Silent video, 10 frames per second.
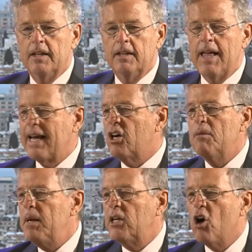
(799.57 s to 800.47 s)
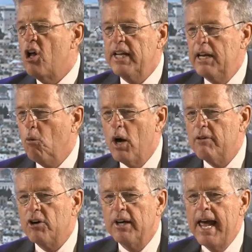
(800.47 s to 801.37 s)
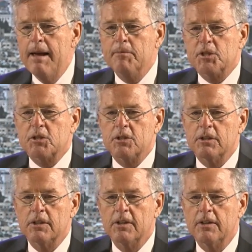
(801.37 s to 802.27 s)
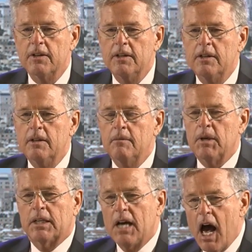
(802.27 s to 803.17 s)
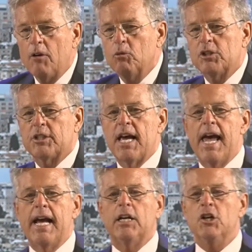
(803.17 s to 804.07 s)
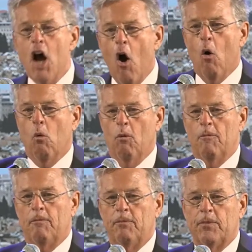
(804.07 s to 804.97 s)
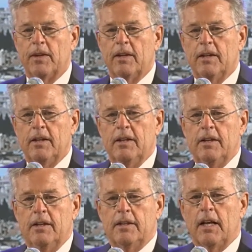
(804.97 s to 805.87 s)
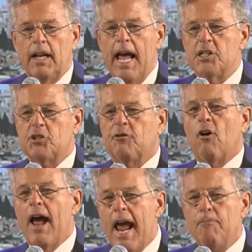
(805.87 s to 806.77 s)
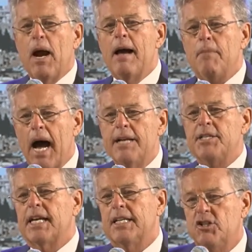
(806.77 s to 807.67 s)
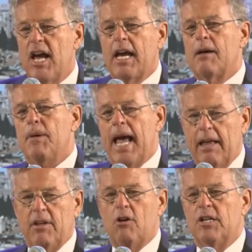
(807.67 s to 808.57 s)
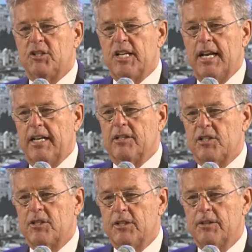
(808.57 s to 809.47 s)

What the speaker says: That could have been called any one of our names. But God was saying no. The land's for Abraham, Isaac, and Jacob and their descendants.